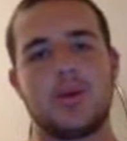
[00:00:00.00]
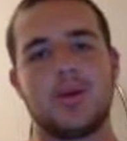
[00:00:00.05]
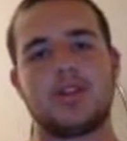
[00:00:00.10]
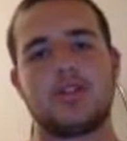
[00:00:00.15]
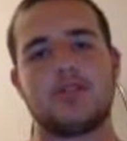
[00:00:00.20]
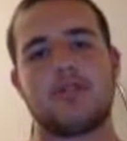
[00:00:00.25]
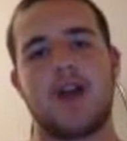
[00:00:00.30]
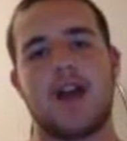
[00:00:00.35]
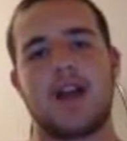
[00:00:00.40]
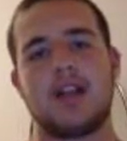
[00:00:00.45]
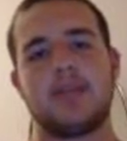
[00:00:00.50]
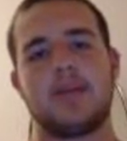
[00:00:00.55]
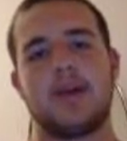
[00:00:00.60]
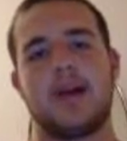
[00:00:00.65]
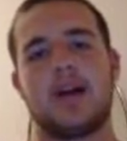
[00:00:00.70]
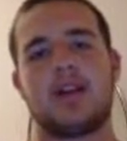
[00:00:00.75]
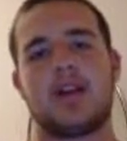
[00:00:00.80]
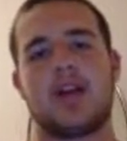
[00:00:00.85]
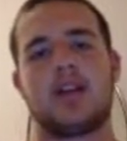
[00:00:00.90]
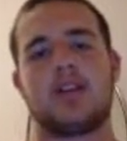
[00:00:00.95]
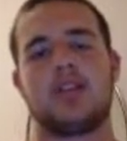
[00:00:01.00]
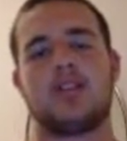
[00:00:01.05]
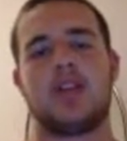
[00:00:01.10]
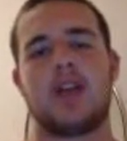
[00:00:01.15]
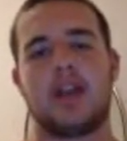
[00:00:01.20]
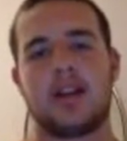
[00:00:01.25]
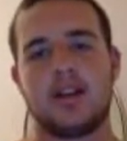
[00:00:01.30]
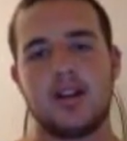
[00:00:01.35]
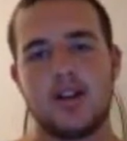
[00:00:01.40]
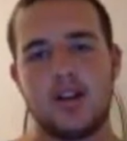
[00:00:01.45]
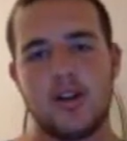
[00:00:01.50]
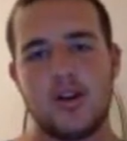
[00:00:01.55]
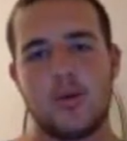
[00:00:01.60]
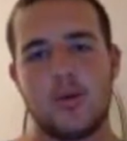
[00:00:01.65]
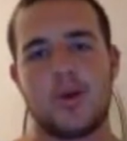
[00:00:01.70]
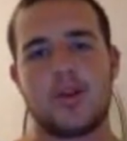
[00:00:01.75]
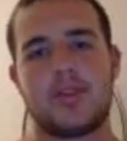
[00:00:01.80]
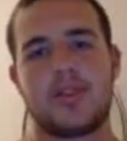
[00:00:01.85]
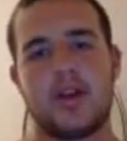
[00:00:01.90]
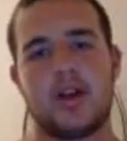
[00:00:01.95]
what to write about, and you're like,
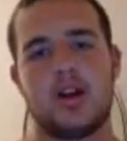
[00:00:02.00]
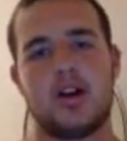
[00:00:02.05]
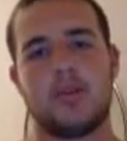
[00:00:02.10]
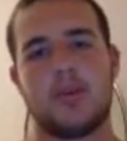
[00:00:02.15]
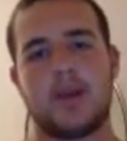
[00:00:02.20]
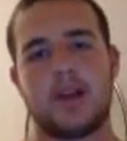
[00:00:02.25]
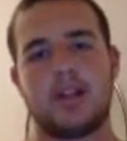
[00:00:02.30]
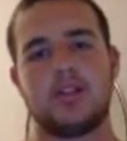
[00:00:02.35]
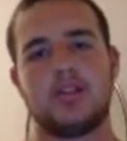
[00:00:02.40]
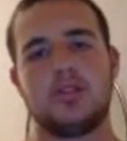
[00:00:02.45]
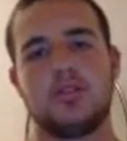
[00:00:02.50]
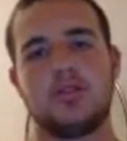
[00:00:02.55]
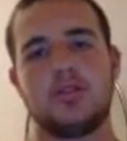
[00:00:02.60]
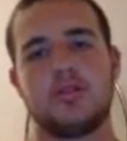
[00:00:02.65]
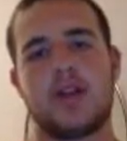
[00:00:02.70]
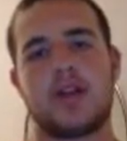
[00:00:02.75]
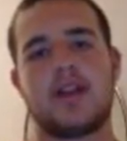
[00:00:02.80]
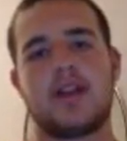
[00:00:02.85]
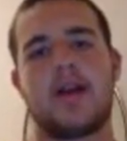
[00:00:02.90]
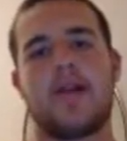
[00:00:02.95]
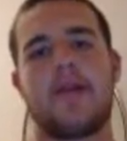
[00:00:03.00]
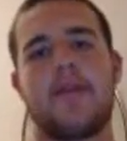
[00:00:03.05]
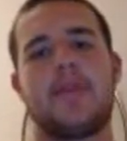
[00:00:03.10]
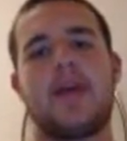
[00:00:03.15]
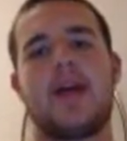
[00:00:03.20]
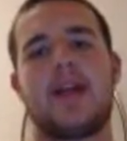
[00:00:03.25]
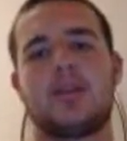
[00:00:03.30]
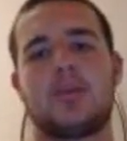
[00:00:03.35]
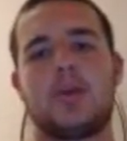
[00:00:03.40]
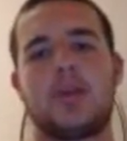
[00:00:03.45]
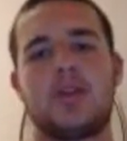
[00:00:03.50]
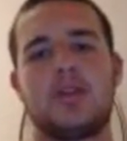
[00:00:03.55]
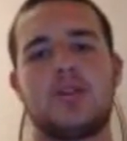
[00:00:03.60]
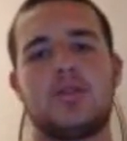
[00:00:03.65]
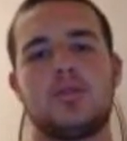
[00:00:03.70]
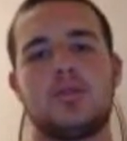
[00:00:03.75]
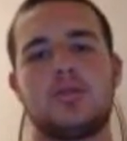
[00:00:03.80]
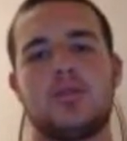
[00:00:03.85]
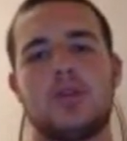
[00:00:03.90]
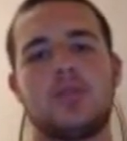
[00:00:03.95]
what the hell am I going to do right now? And that's where
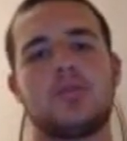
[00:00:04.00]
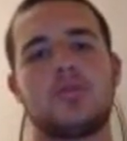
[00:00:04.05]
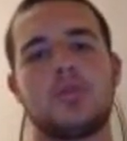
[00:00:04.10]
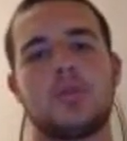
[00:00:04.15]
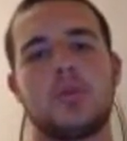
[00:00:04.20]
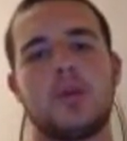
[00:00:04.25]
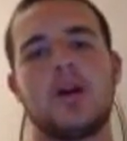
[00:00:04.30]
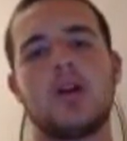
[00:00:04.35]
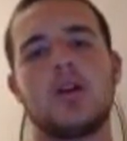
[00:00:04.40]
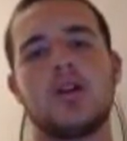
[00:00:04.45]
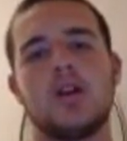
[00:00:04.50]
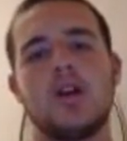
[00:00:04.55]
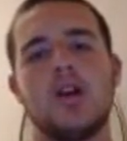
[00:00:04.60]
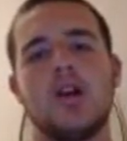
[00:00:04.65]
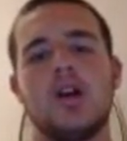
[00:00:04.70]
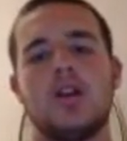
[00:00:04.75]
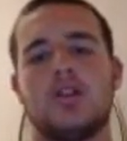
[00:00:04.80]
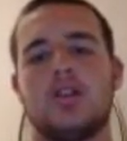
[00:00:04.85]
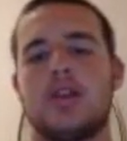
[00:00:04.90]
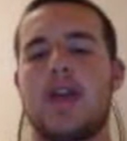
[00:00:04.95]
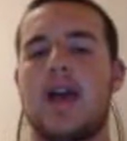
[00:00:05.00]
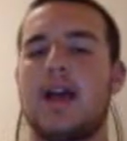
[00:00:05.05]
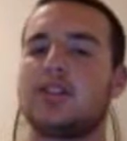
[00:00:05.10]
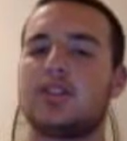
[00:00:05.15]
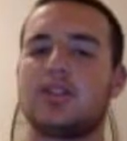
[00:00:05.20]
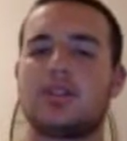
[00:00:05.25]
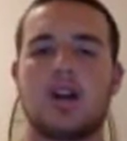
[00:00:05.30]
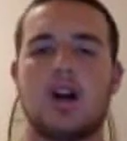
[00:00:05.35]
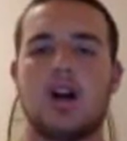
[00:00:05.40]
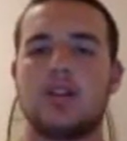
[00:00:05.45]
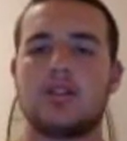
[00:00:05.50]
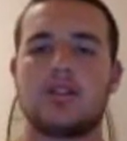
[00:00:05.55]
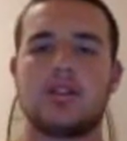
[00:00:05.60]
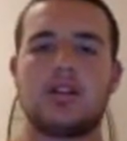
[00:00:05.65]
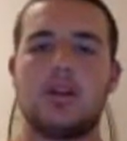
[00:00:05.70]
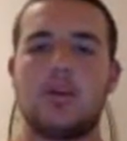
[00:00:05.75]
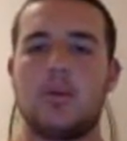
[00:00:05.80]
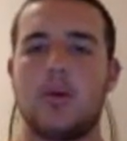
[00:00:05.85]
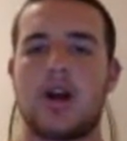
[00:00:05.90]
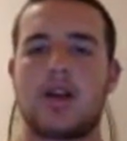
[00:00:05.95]
you don't do well. So yeah, just
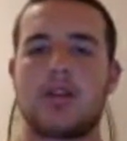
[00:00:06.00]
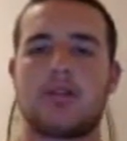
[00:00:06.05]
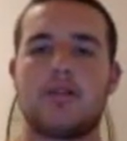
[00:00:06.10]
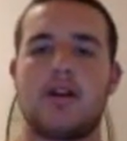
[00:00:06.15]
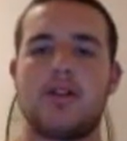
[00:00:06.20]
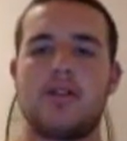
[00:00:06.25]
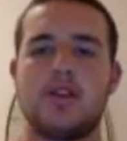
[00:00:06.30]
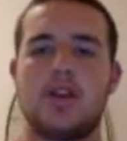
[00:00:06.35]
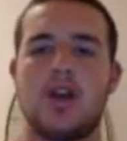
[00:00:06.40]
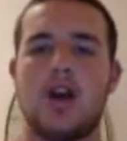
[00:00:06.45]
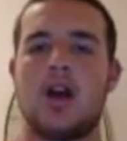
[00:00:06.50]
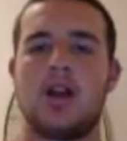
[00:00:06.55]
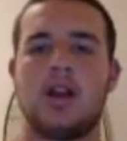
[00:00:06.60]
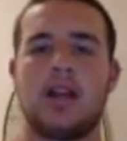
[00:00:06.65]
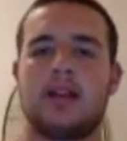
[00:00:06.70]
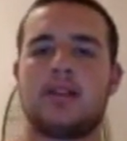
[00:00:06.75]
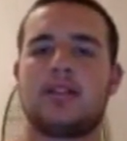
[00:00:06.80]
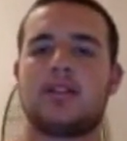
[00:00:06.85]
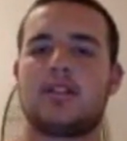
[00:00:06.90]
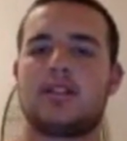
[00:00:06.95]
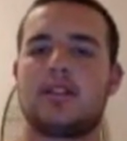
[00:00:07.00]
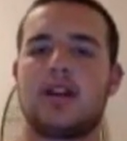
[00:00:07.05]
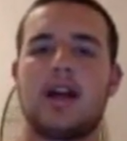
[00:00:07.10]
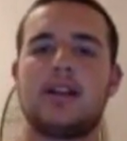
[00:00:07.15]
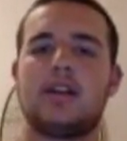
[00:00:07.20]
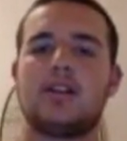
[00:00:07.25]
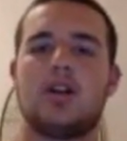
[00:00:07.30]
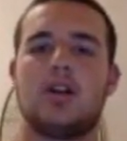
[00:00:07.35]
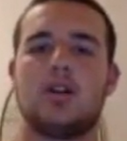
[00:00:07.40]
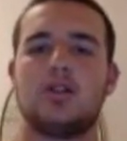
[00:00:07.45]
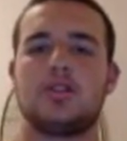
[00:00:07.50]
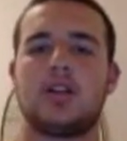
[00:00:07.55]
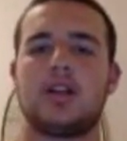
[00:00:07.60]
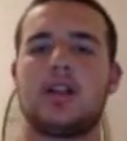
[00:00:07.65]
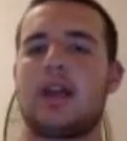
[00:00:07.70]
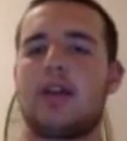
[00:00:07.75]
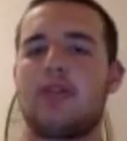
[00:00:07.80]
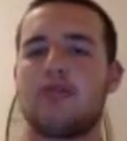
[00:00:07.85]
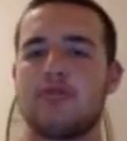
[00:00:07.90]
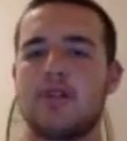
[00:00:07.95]
constantly work throughout the year, like society and culture,
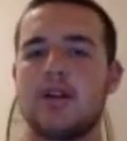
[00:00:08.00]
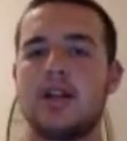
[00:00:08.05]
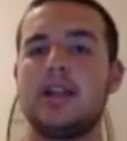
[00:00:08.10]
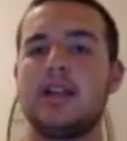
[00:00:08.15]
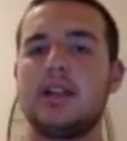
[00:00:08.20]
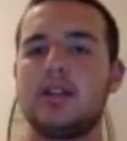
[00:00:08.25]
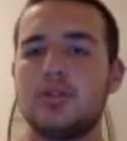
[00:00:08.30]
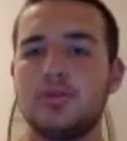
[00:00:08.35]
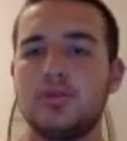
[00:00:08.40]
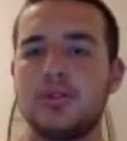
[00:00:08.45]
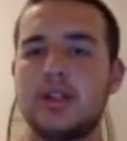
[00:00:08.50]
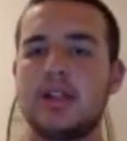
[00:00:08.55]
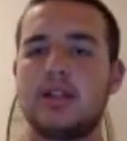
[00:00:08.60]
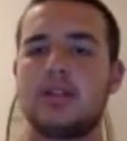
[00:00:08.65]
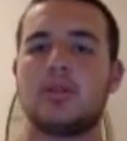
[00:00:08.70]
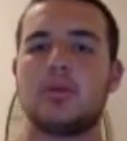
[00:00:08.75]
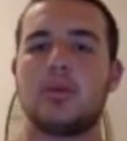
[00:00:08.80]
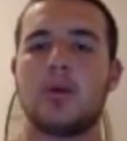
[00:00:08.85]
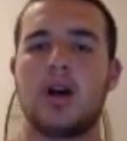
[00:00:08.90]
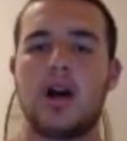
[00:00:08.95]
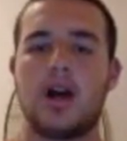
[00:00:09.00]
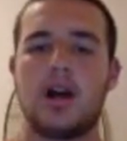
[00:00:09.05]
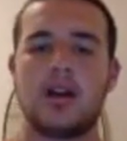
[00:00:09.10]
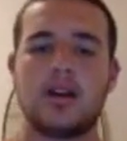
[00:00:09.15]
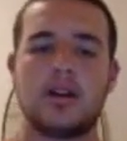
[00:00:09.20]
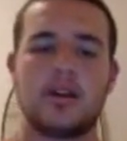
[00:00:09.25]
like really you need to work.